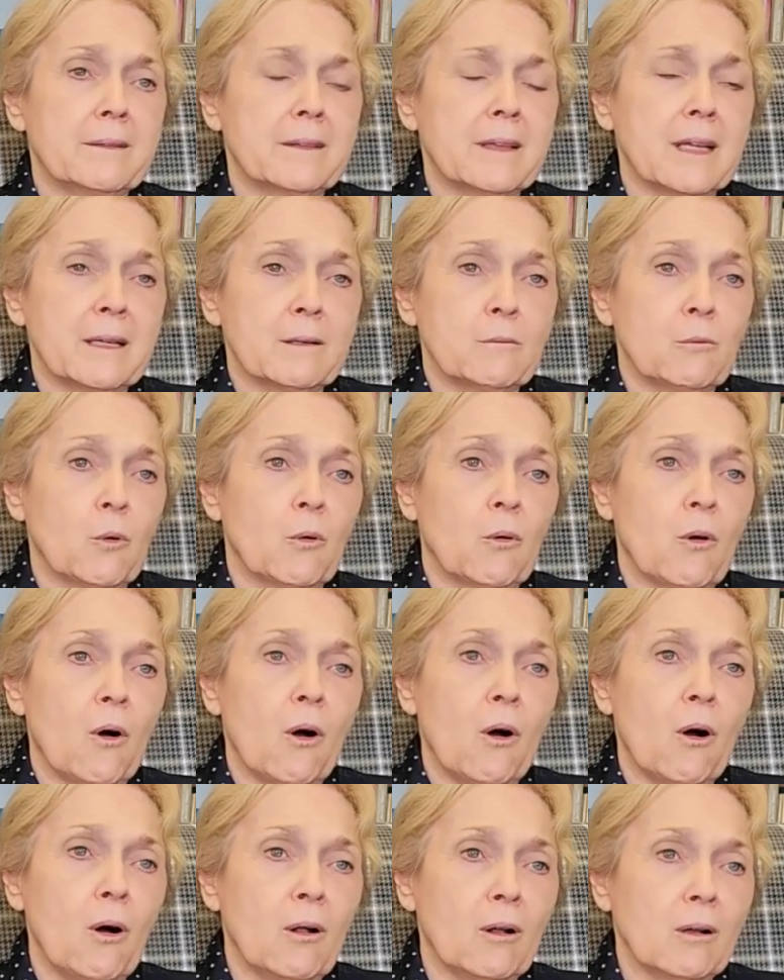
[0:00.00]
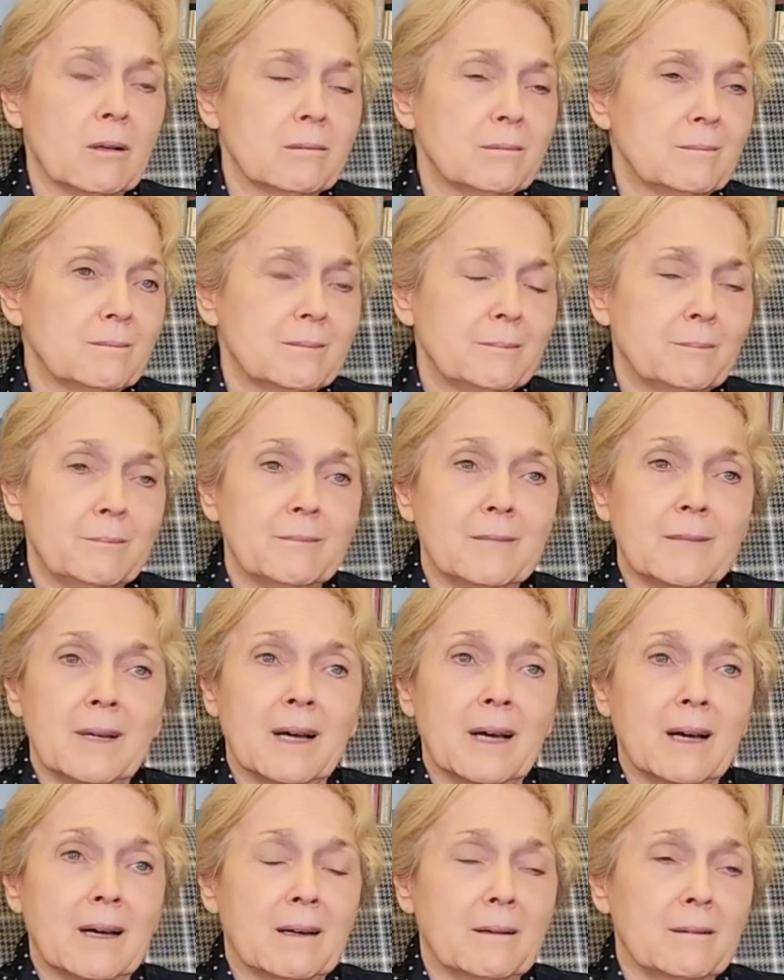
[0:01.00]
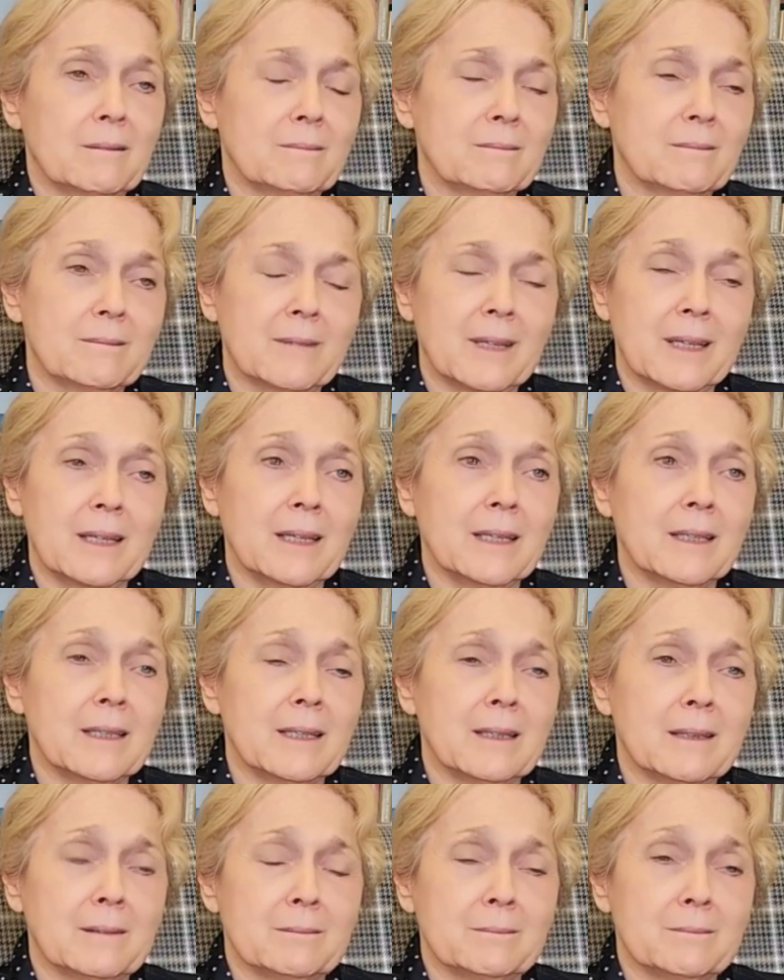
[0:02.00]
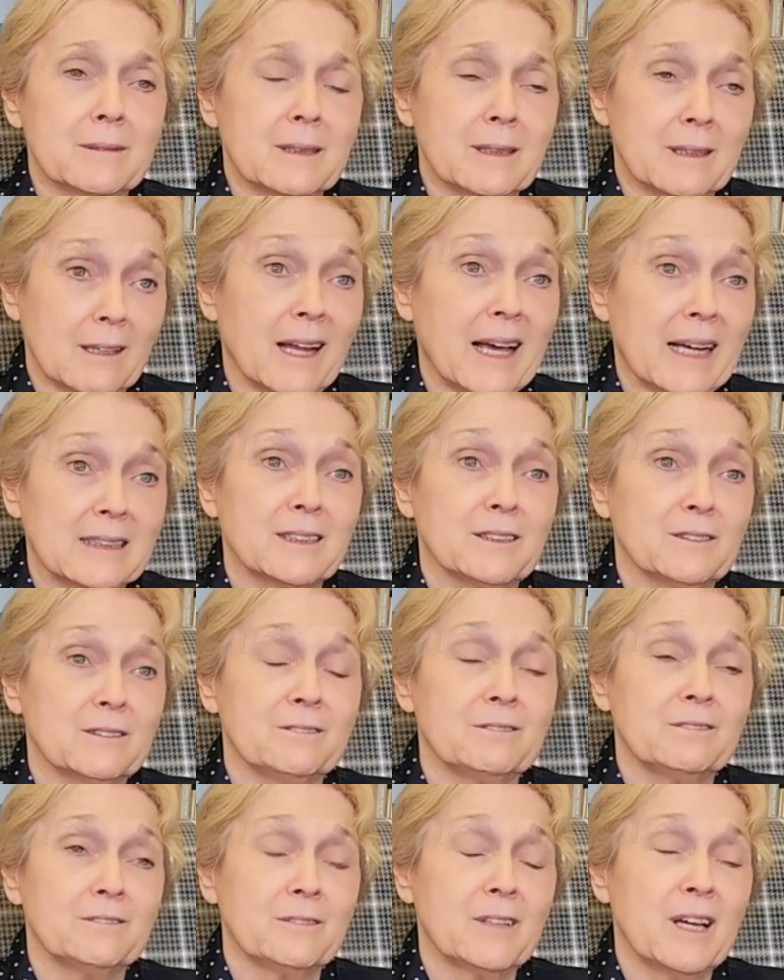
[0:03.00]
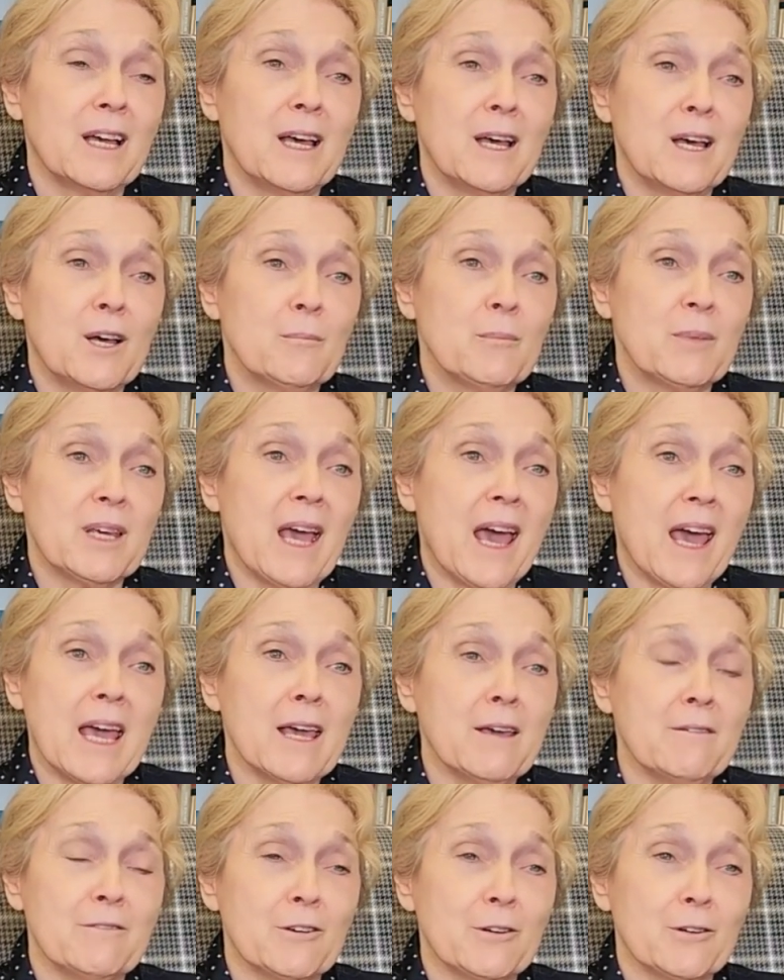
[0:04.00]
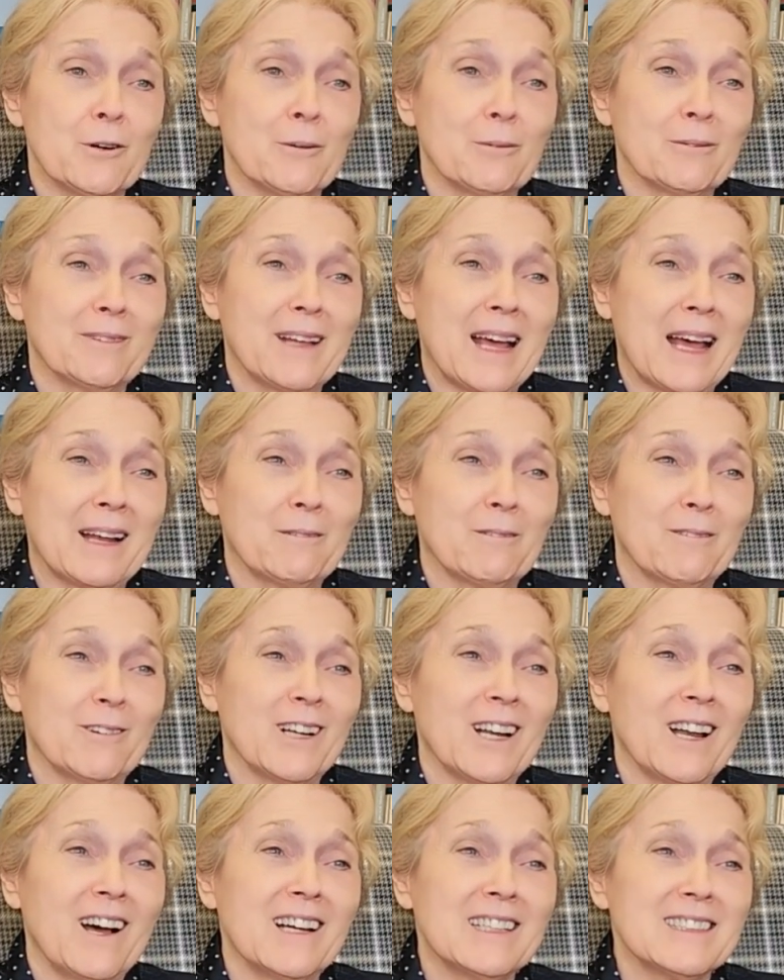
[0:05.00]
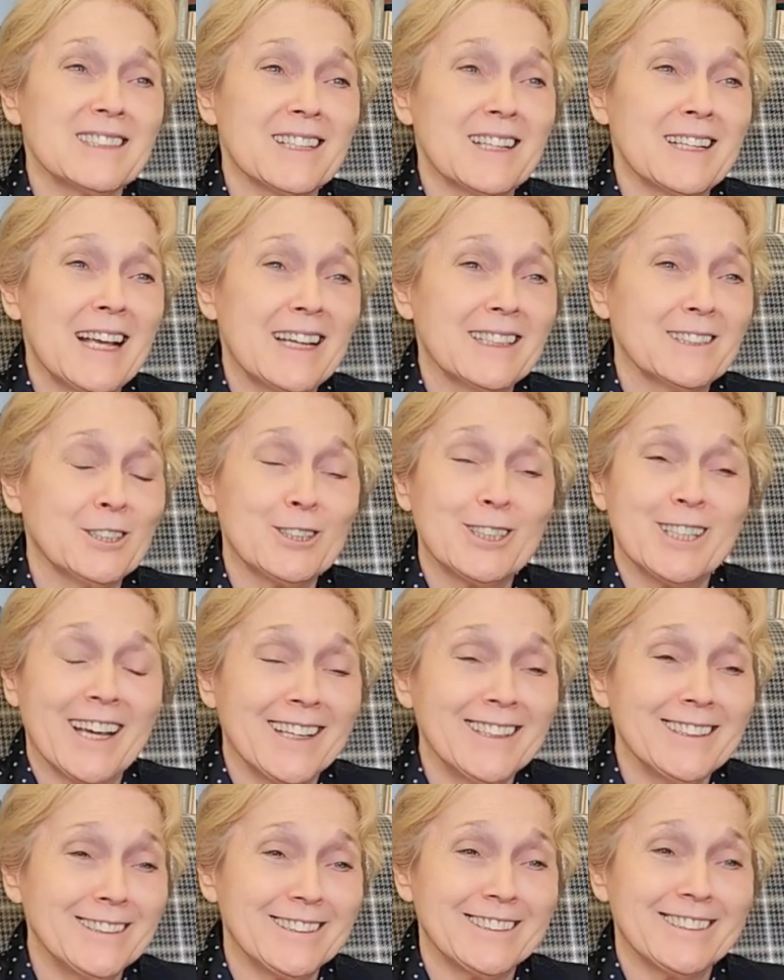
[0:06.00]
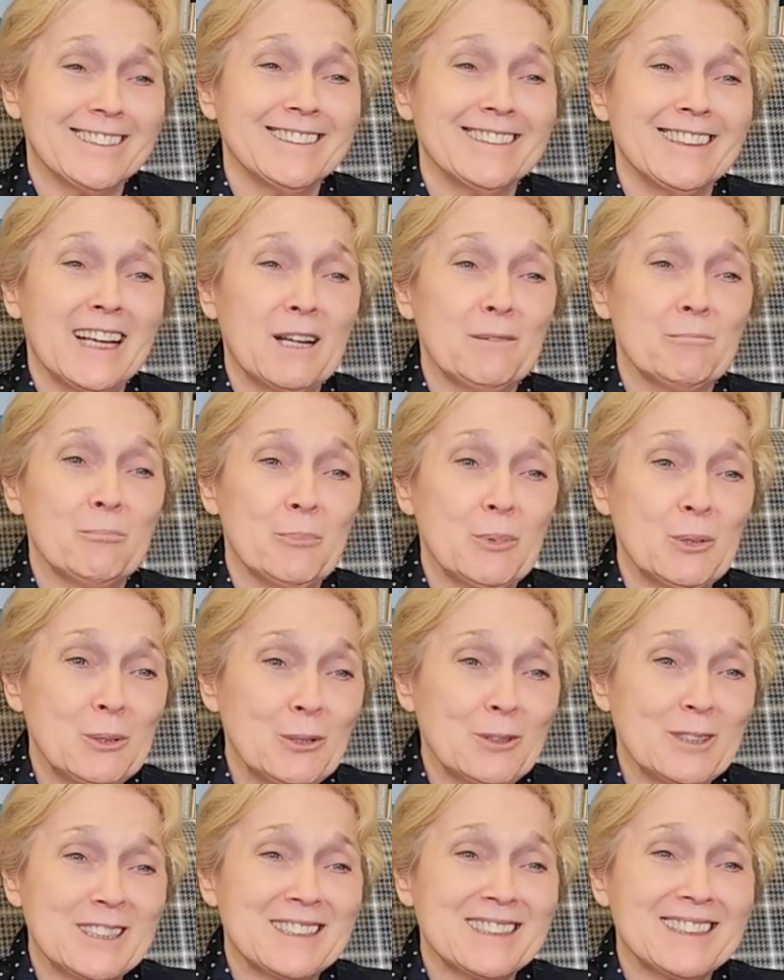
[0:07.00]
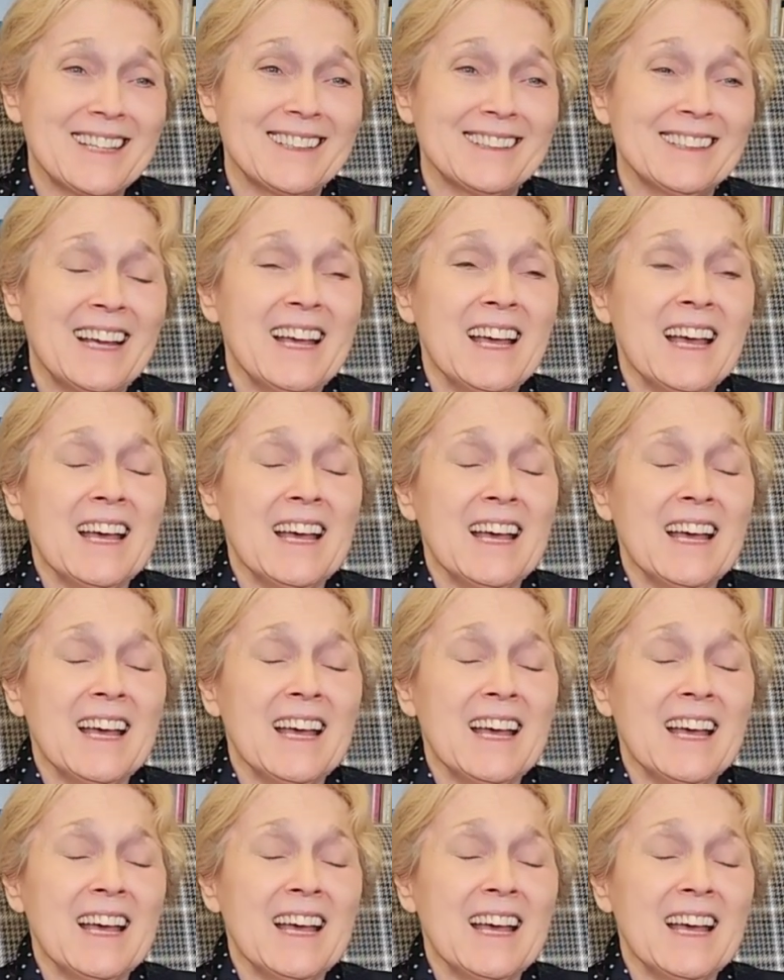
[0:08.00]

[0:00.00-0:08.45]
think we're all in a collective behavior that relies on education and books and